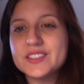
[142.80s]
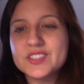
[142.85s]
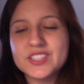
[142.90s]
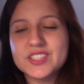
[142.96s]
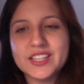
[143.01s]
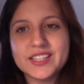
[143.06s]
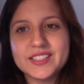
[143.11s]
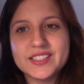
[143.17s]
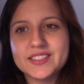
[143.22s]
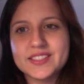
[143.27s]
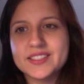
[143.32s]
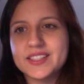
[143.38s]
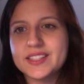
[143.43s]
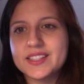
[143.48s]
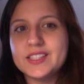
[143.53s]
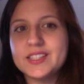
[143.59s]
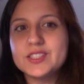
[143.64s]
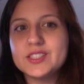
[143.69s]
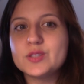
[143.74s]
changes that
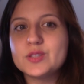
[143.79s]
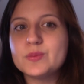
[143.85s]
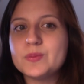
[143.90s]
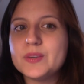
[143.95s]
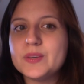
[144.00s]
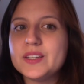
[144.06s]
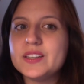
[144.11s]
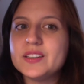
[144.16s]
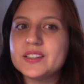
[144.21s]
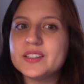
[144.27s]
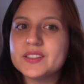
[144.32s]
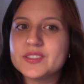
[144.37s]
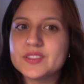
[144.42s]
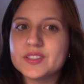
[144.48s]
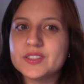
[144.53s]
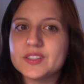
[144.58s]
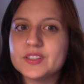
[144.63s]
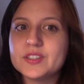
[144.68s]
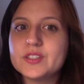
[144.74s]
need to be
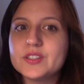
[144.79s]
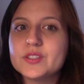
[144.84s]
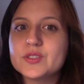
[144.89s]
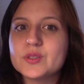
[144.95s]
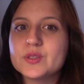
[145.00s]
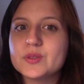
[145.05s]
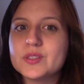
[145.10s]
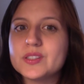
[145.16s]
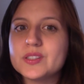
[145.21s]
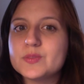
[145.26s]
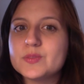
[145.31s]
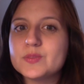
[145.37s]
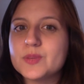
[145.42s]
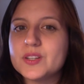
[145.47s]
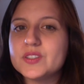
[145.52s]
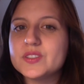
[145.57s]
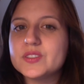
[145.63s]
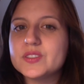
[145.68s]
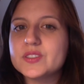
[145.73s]
considered so these
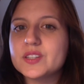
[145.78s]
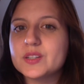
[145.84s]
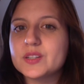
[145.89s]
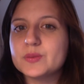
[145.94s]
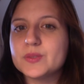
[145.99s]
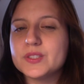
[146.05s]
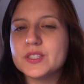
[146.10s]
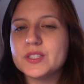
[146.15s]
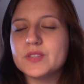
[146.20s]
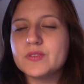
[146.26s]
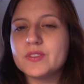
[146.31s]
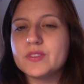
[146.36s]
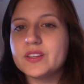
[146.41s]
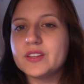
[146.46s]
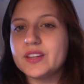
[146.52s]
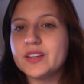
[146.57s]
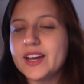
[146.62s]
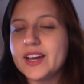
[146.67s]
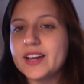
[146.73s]
patients can receive
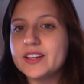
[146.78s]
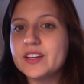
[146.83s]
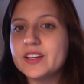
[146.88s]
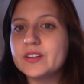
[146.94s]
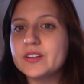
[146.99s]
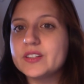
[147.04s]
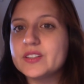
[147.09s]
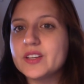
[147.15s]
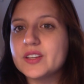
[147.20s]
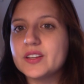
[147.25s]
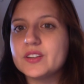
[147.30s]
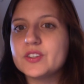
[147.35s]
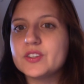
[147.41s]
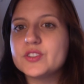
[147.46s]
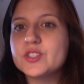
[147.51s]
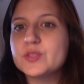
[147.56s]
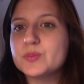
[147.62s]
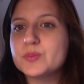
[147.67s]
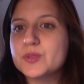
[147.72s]
the accurate
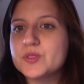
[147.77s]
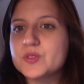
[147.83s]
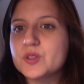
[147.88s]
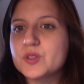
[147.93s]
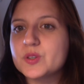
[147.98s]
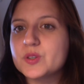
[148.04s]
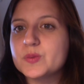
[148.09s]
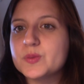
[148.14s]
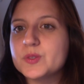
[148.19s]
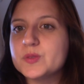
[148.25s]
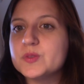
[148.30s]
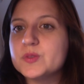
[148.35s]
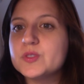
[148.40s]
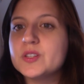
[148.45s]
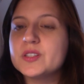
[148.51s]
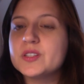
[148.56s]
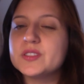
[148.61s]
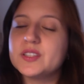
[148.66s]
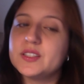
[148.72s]
energy prescriptions
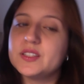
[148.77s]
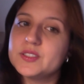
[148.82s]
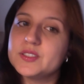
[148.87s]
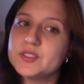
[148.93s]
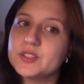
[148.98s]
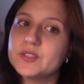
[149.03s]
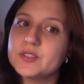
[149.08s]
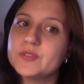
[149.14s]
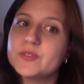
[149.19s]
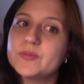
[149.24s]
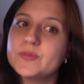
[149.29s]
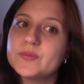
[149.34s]
they deserve.